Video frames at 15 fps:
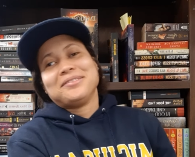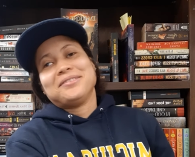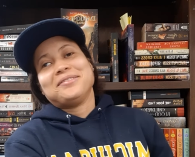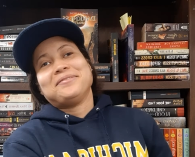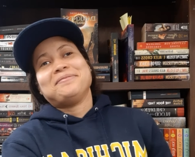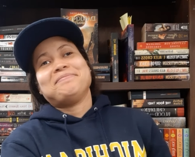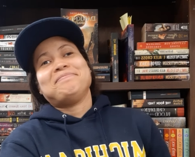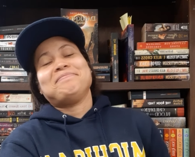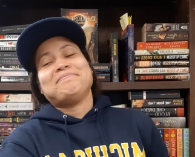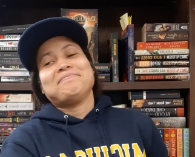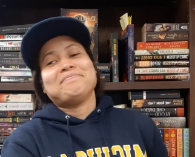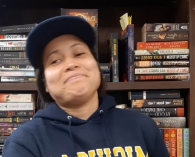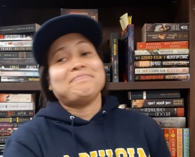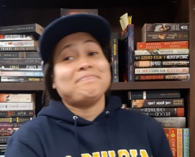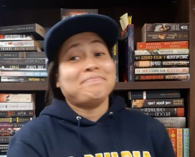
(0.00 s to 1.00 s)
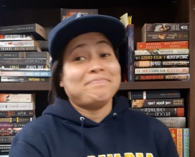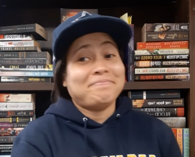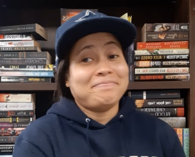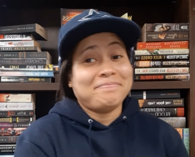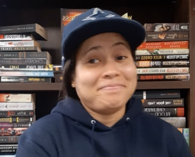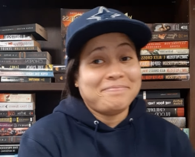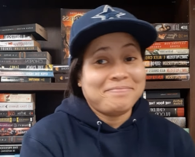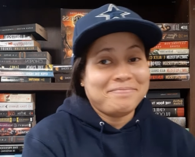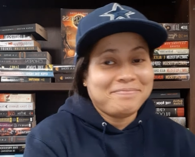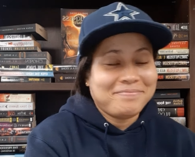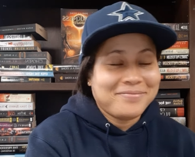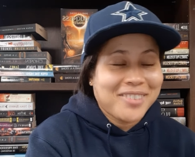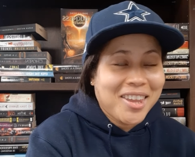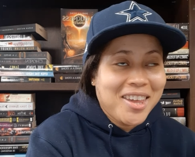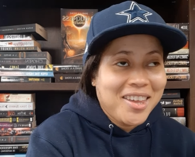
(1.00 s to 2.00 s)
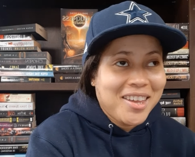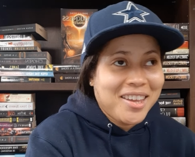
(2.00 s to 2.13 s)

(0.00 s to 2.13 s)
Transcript: No one is speaking in this clip.